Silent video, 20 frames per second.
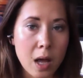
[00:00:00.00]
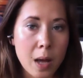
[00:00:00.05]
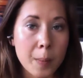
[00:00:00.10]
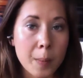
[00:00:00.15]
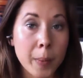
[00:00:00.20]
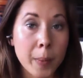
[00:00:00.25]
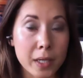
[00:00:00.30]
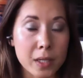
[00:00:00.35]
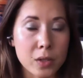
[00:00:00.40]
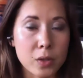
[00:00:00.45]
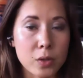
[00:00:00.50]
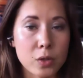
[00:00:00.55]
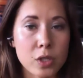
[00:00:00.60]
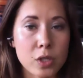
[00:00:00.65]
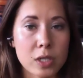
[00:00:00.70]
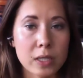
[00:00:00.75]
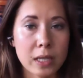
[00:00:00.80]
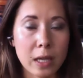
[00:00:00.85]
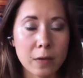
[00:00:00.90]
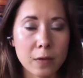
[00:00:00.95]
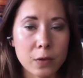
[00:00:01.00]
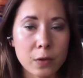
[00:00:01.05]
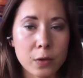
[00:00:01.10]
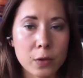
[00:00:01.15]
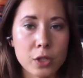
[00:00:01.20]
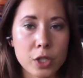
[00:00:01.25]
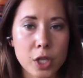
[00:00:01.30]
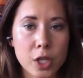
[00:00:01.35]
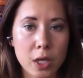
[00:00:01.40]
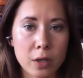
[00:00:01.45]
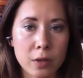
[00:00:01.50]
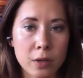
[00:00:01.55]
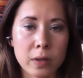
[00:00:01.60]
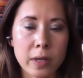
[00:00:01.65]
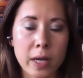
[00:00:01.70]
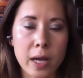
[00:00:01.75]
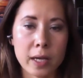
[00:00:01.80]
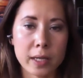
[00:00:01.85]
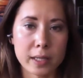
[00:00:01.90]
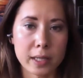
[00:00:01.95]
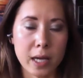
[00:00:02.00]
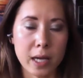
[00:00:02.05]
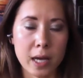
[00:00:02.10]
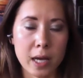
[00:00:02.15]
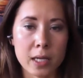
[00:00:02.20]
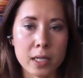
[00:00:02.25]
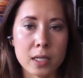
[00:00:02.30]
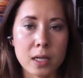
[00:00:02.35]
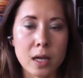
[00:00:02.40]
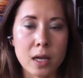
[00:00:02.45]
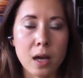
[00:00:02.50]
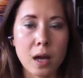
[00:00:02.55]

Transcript: But to just give you a general guideline,